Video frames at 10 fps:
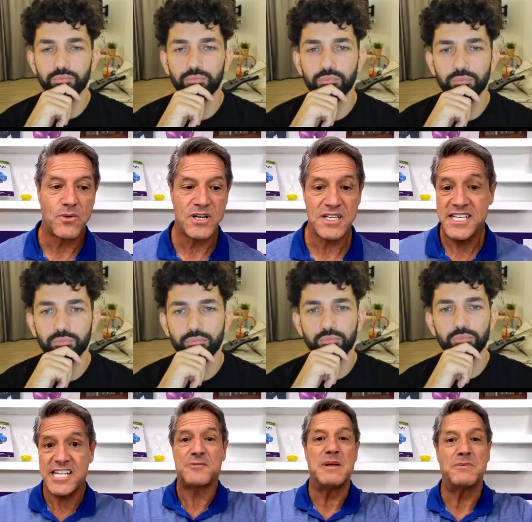Speaker 1: we're going to
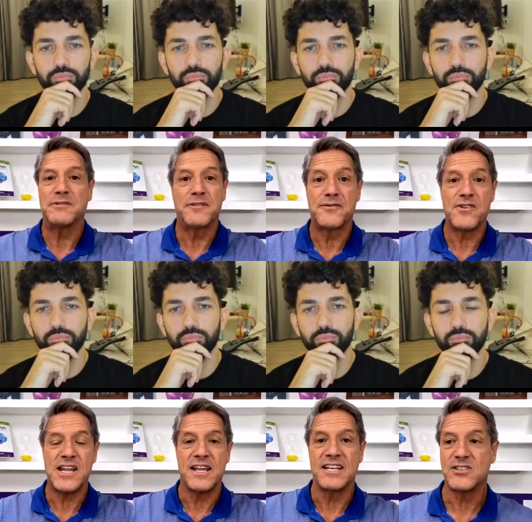teach people for
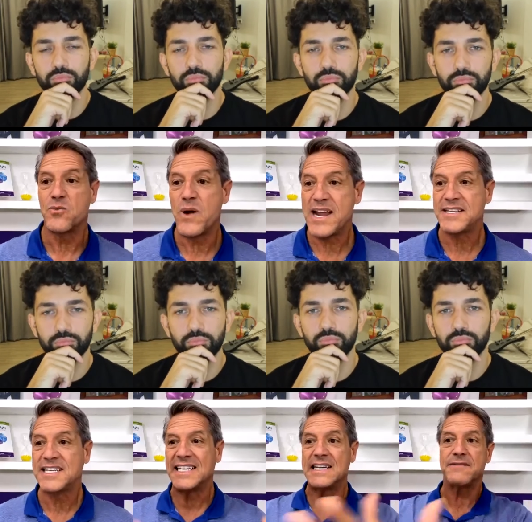free as a way to
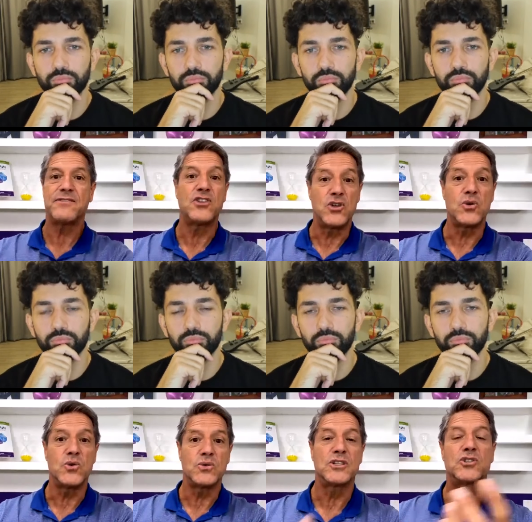give
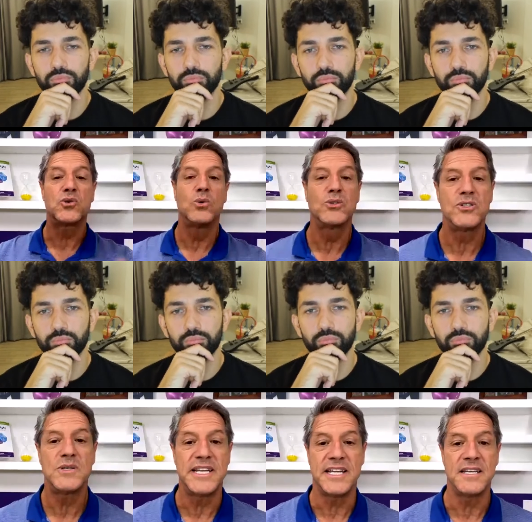you the tools you
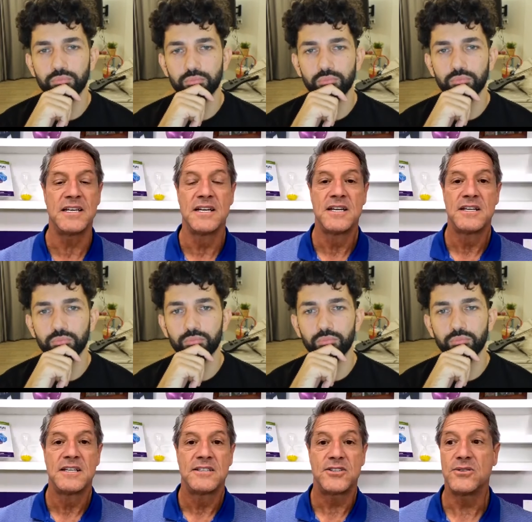need
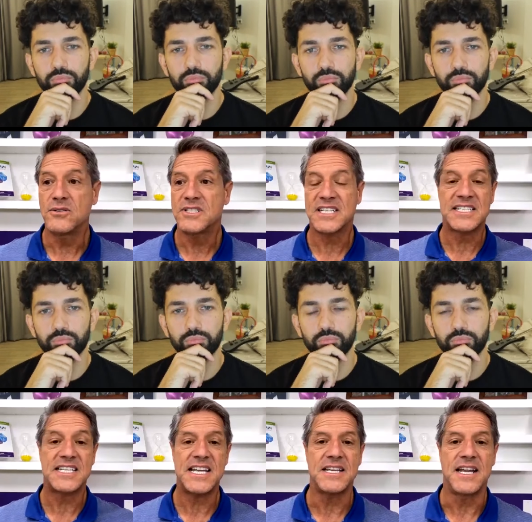to
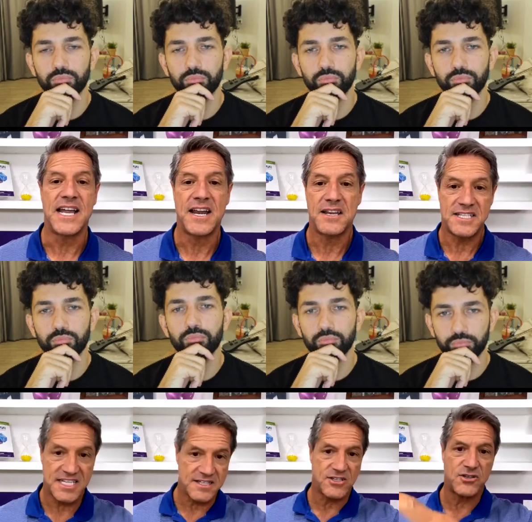succeed. And I
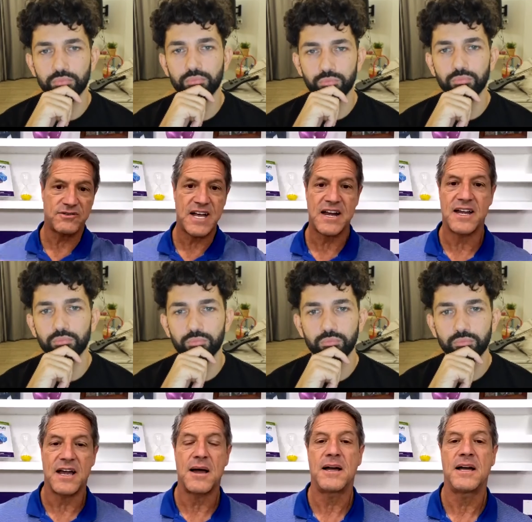see that you've got
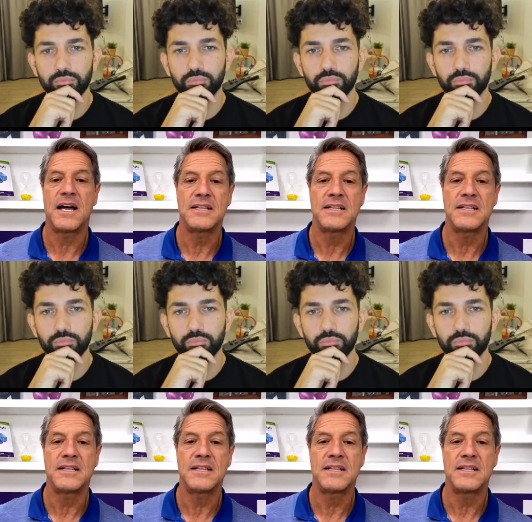a, a, a